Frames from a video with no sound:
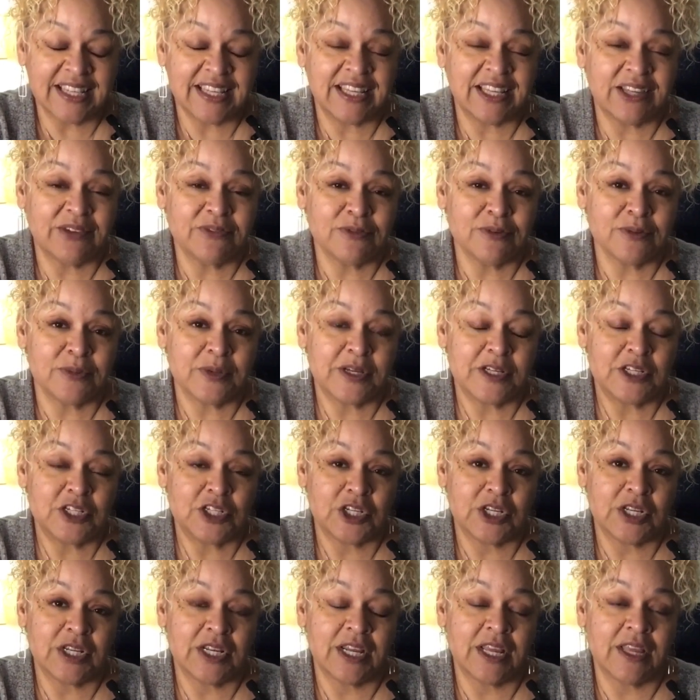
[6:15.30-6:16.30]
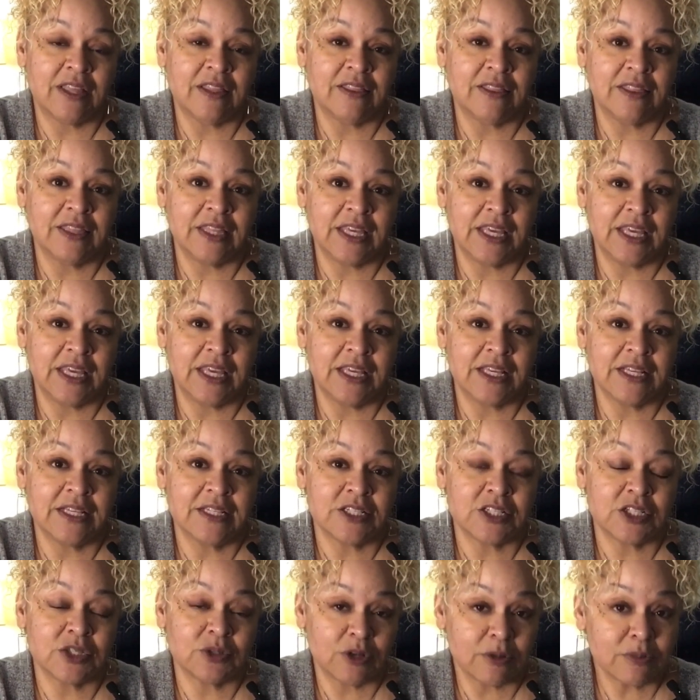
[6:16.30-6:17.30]
information in the
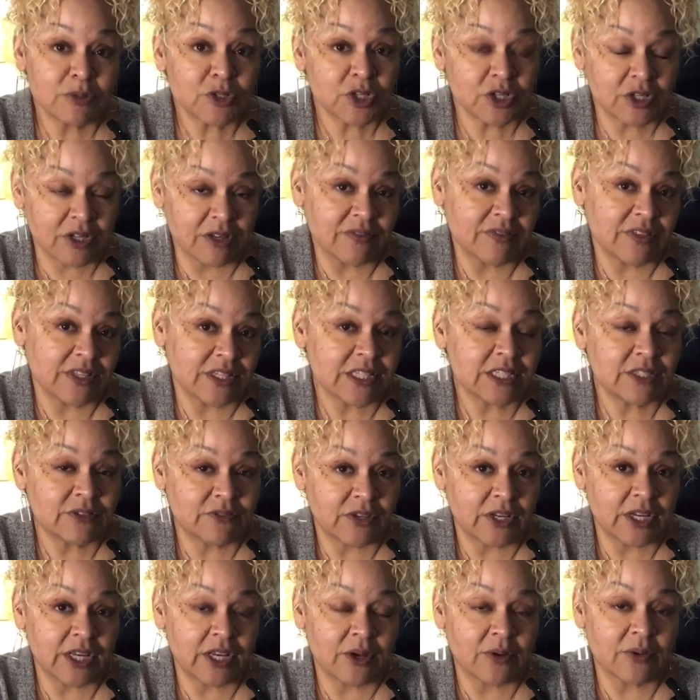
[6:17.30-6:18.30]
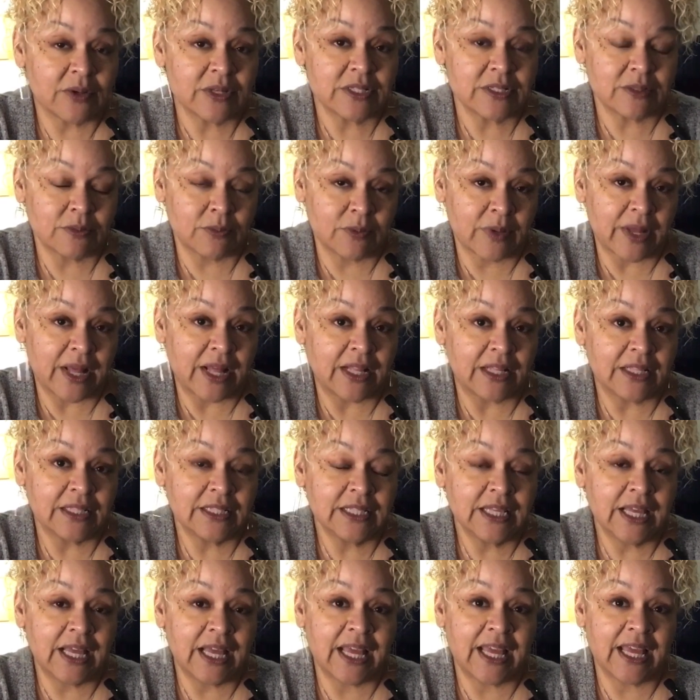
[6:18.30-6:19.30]
description of this video as
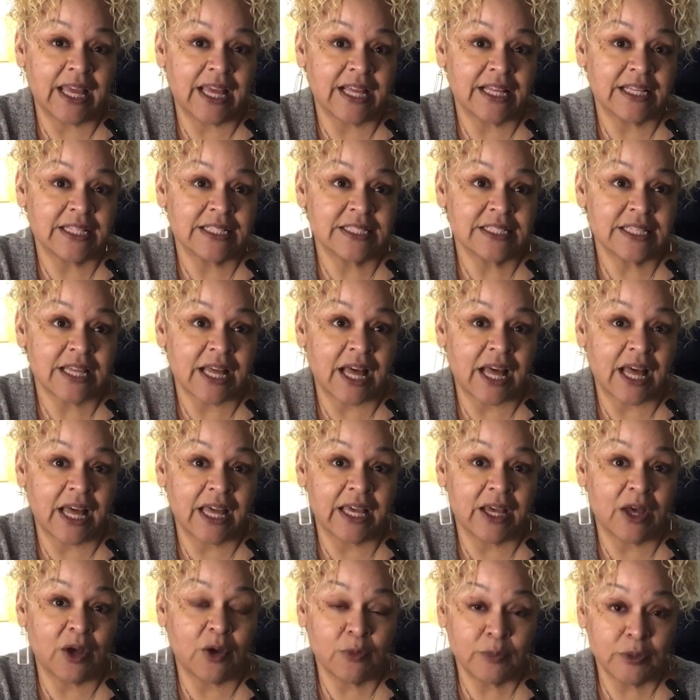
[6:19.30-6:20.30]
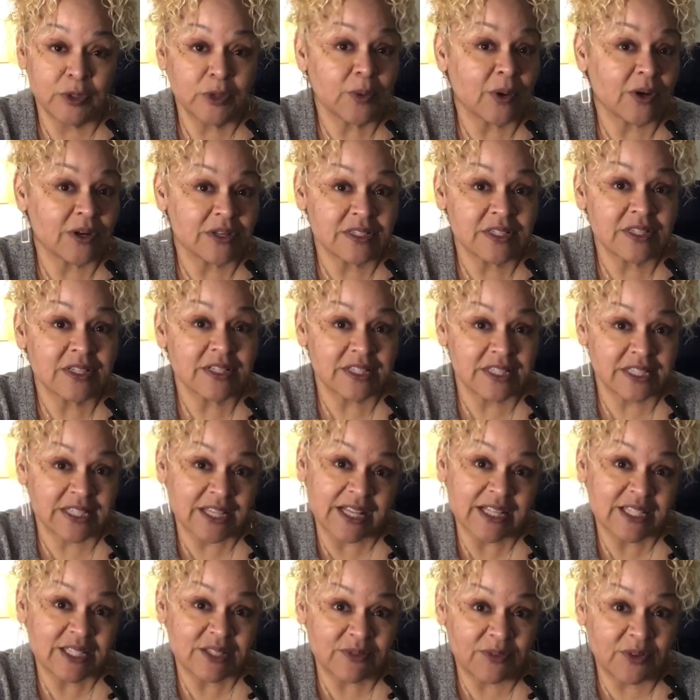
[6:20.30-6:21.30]
well. And I hope you are
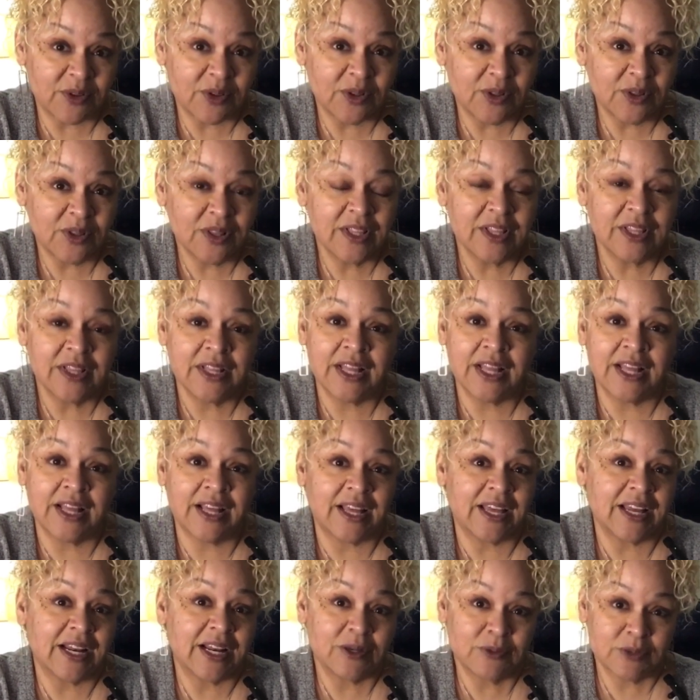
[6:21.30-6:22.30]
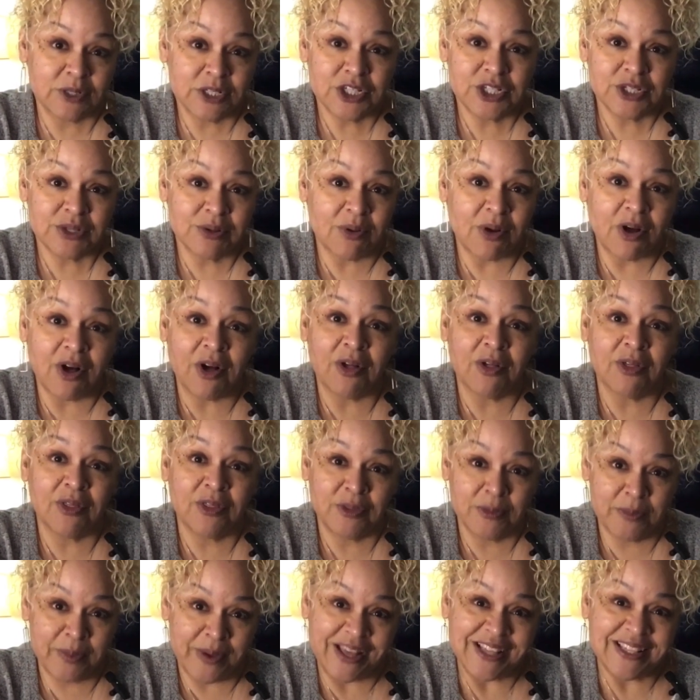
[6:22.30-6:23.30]
successful, and I wish you all
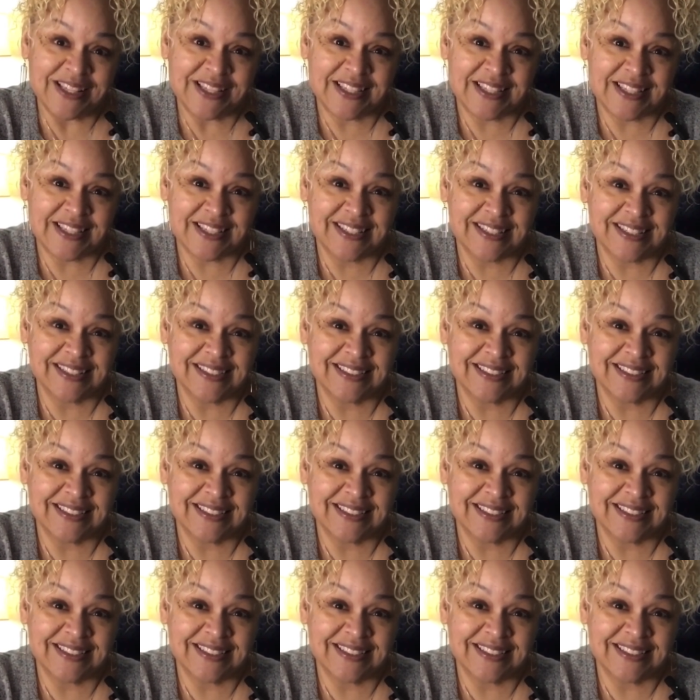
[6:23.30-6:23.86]
the best.